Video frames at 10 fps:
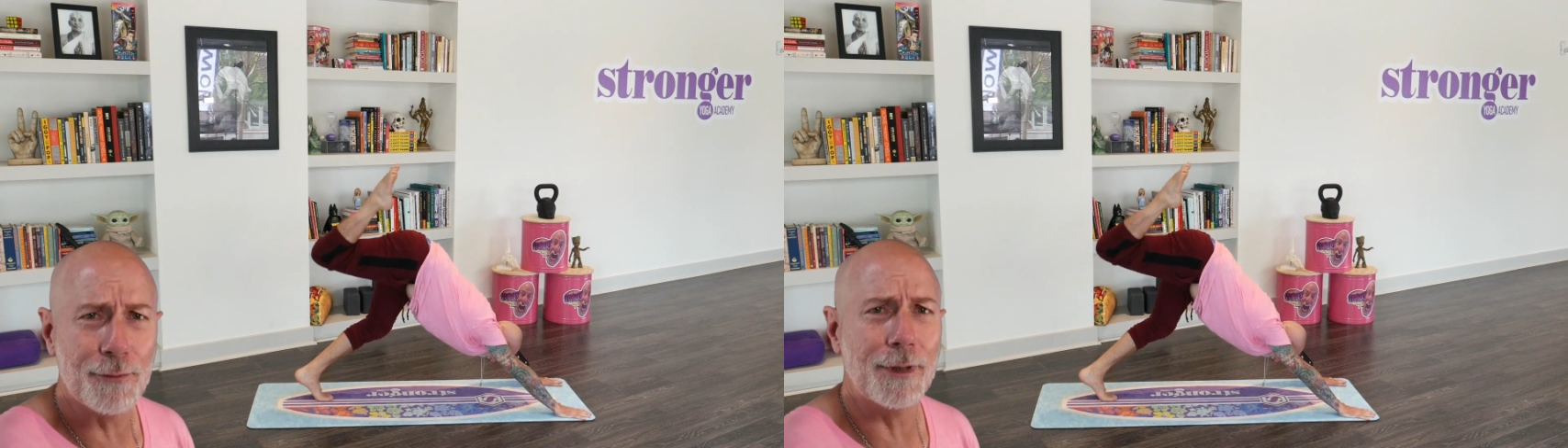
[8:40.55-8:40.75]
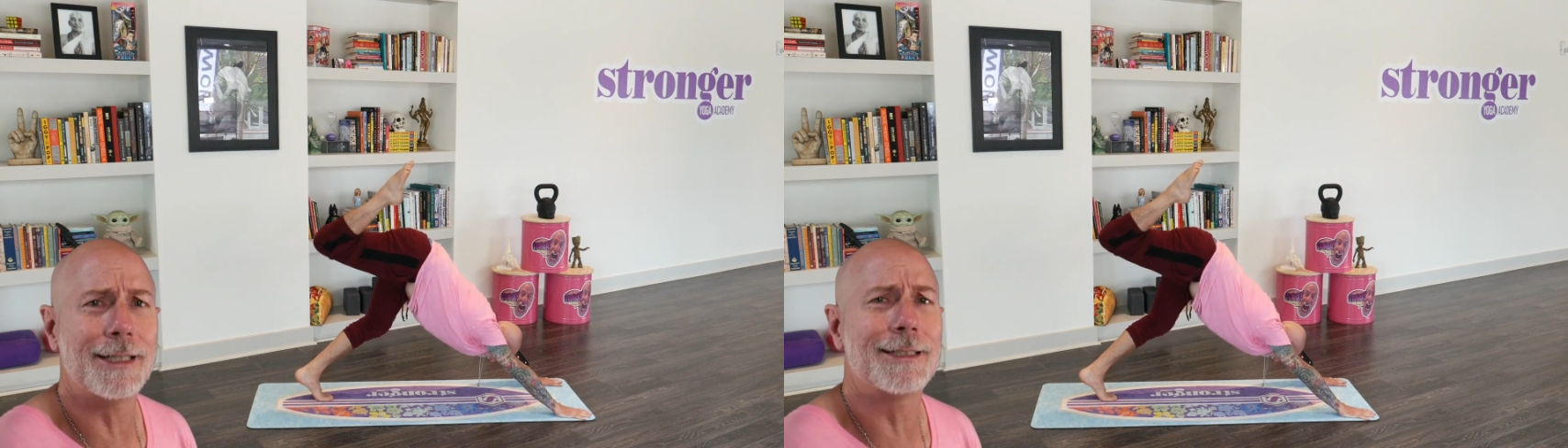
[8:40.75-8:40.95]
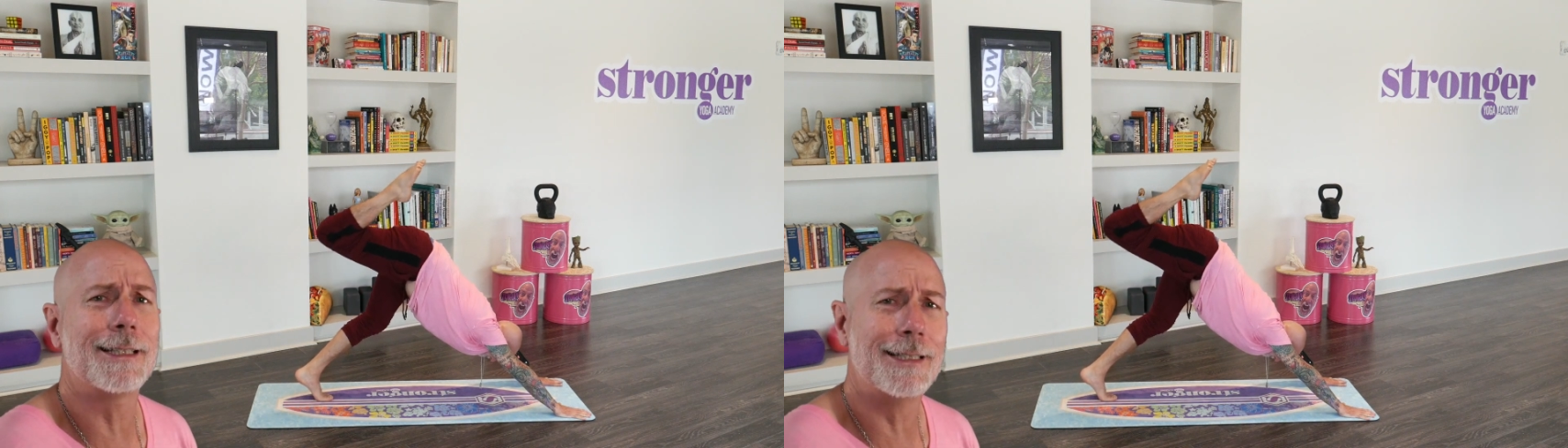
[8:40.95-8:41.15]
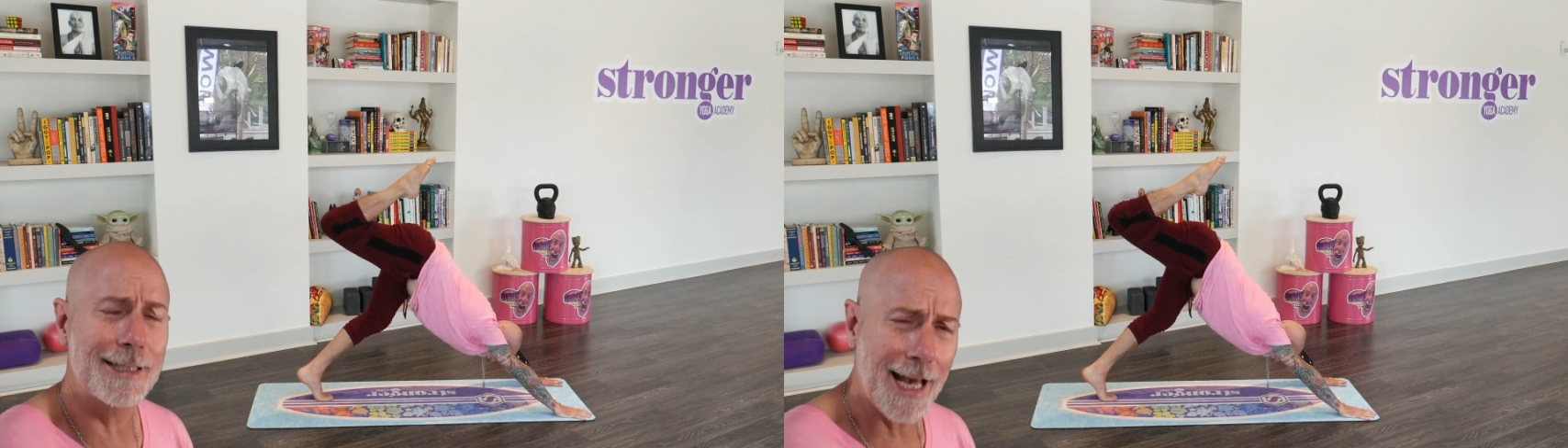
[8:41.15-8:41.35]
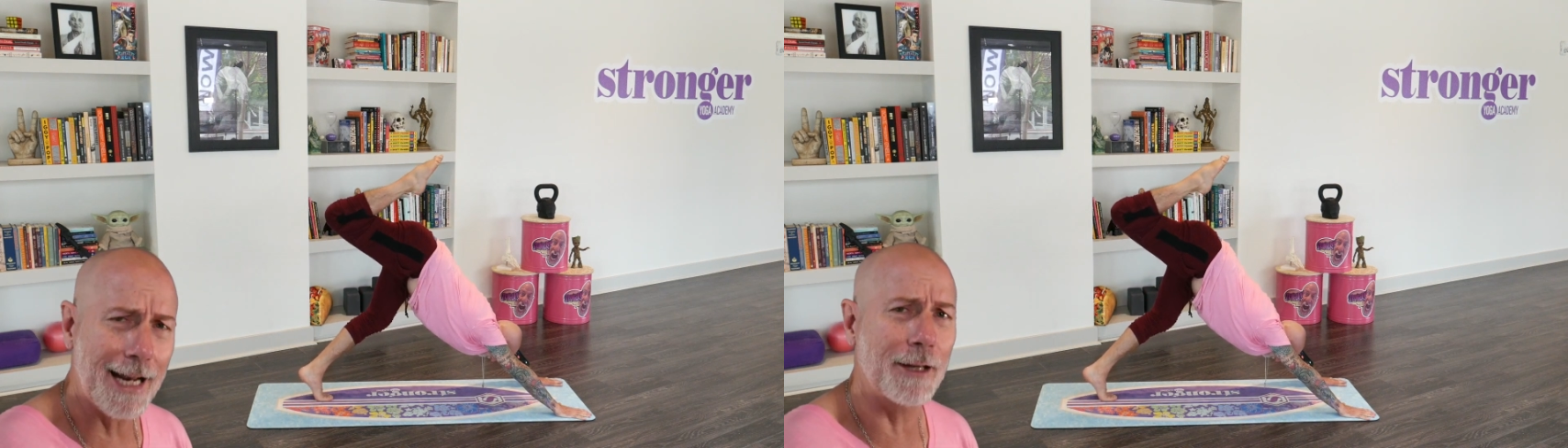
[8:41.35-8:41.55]
one is the
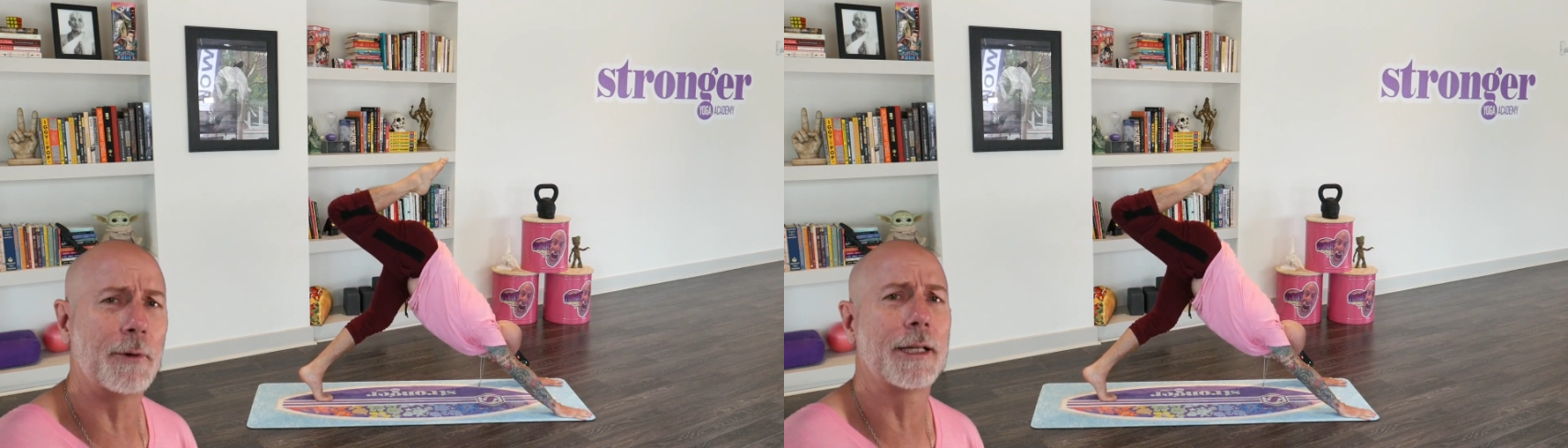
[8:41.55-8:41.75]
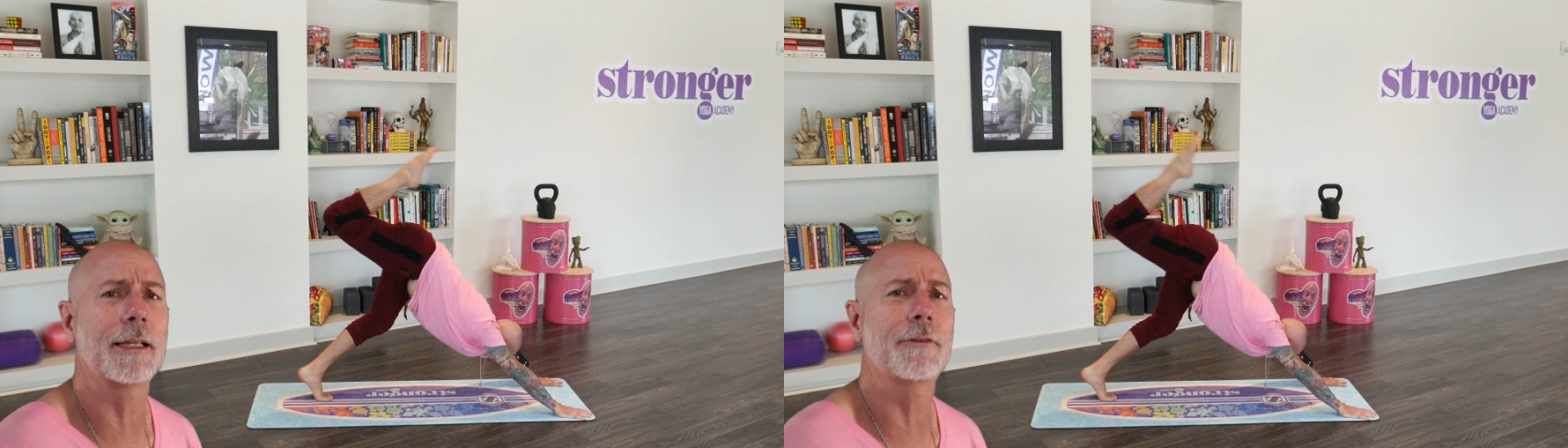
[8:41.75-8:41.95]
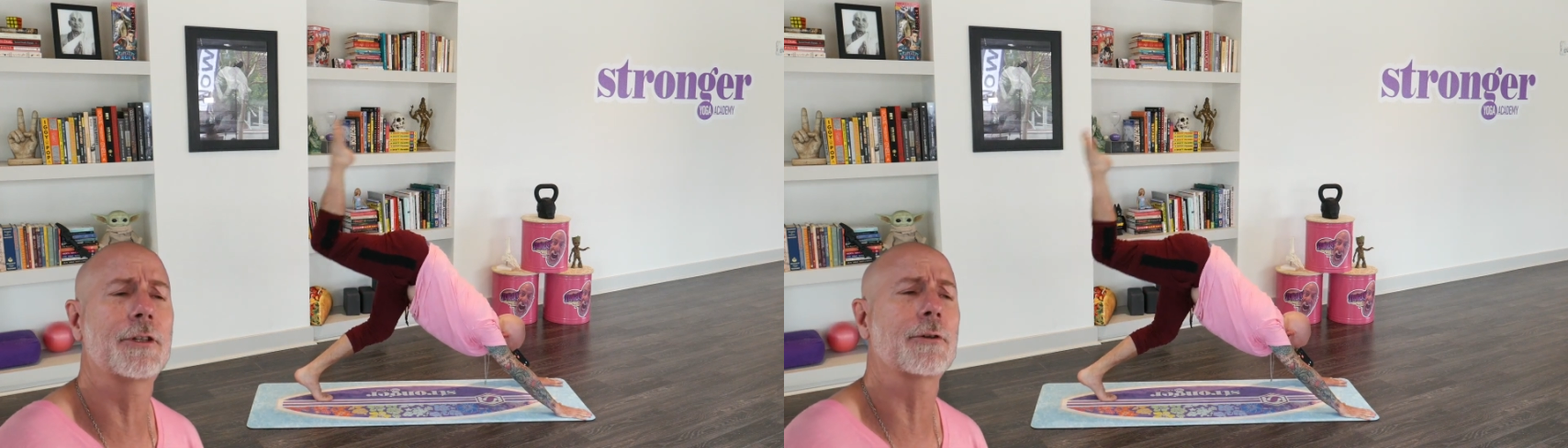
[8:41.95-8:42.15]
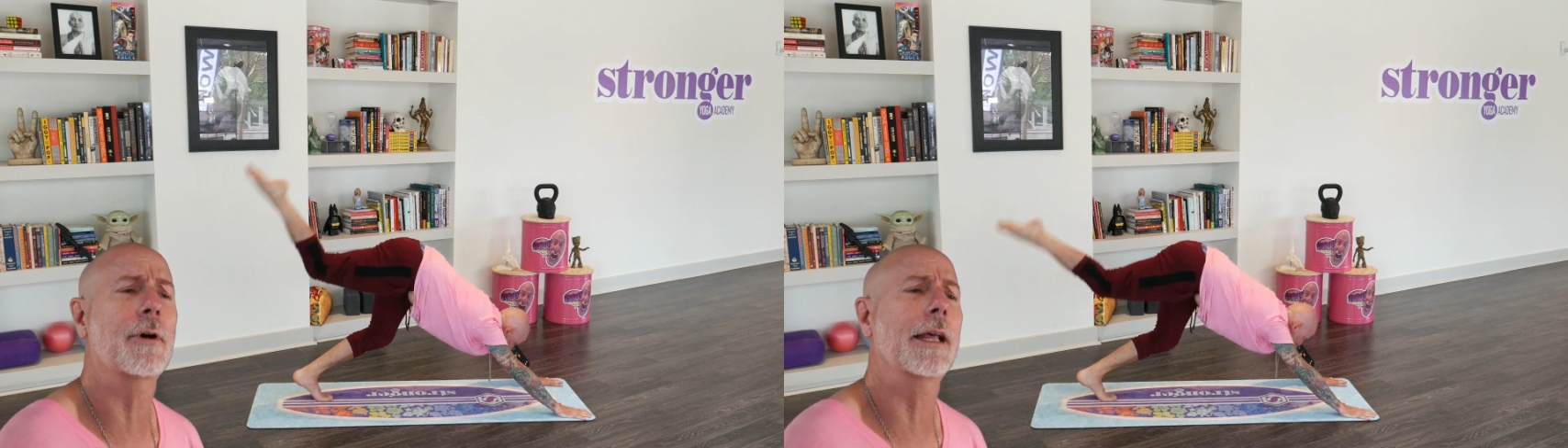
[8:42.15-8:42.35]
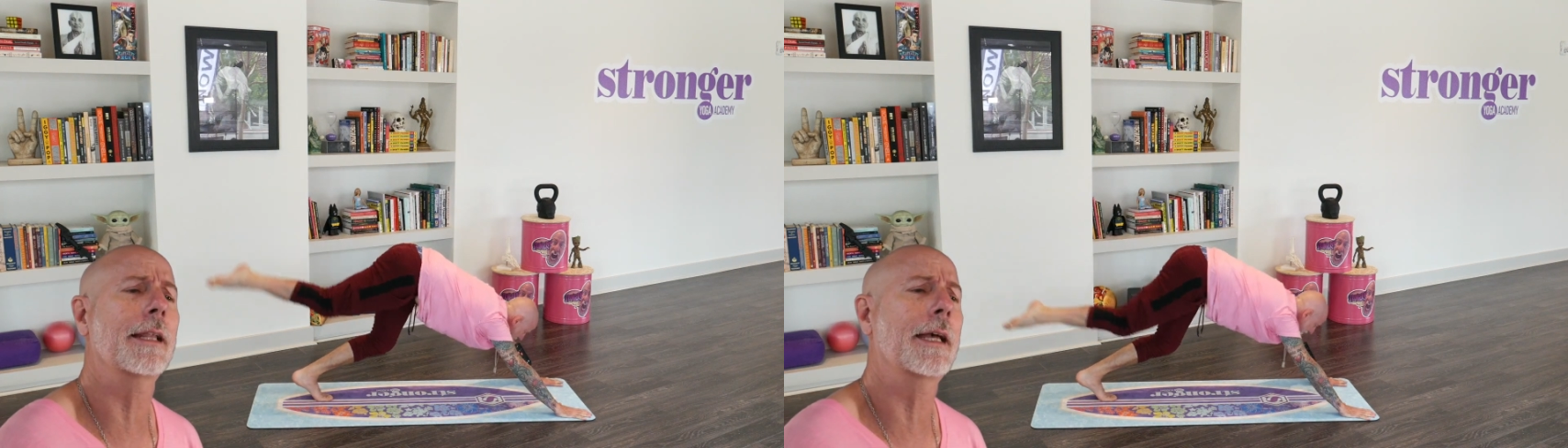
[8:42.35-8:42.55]
second one. Lift your
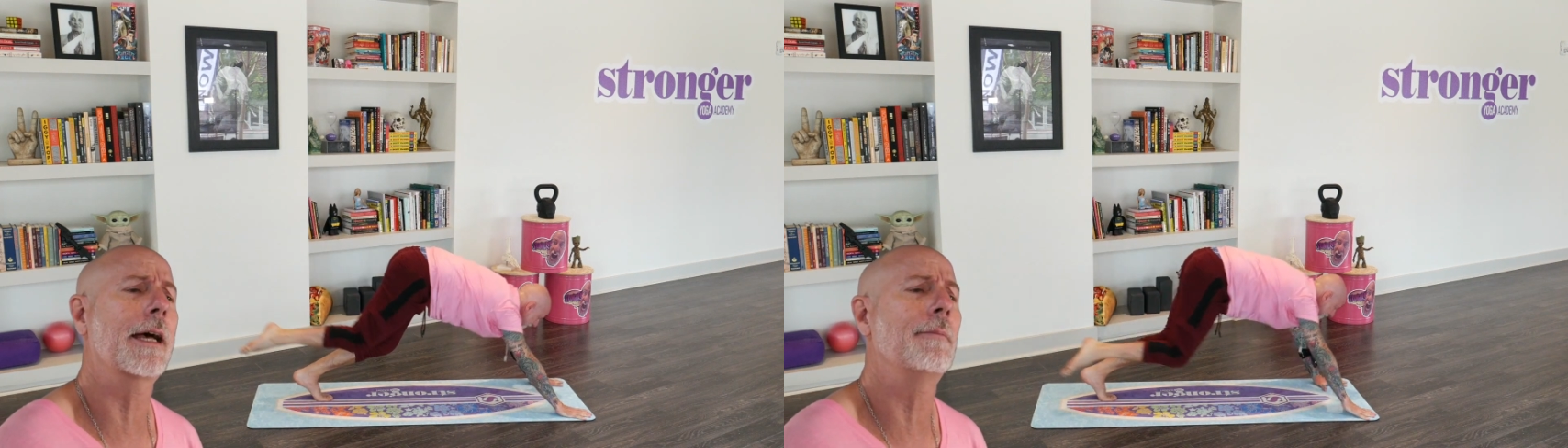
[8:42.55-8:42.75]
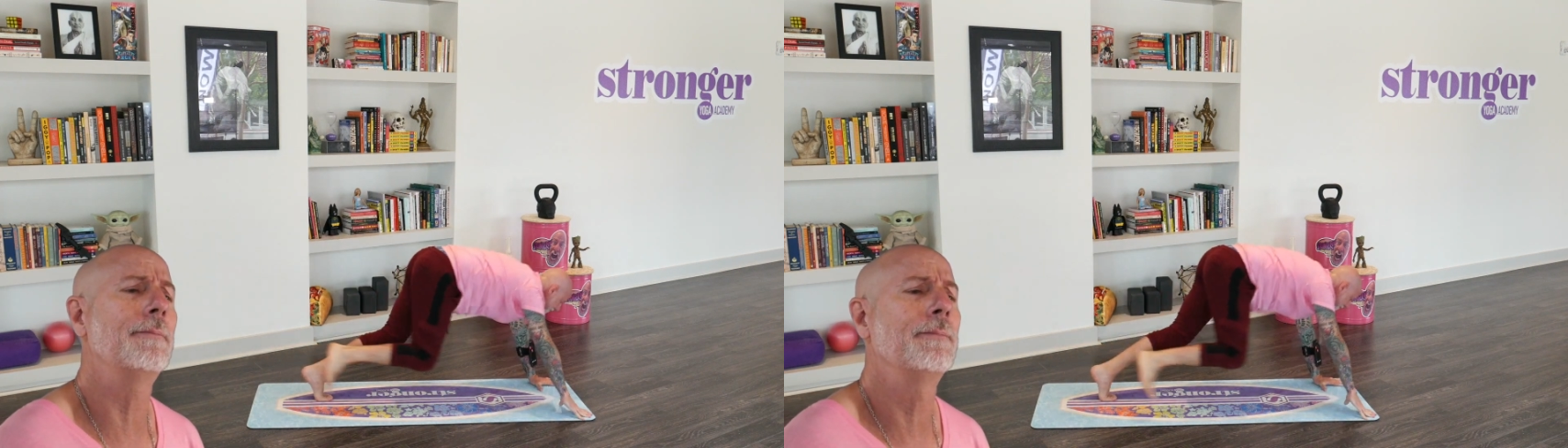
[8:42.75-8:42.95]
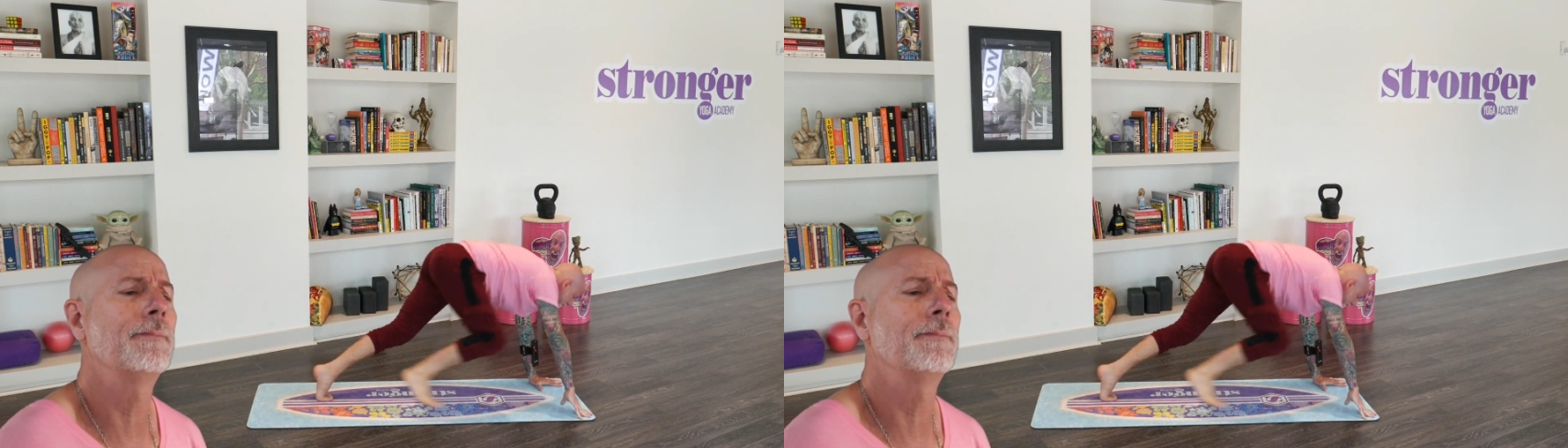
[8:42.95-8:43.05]
right leg up.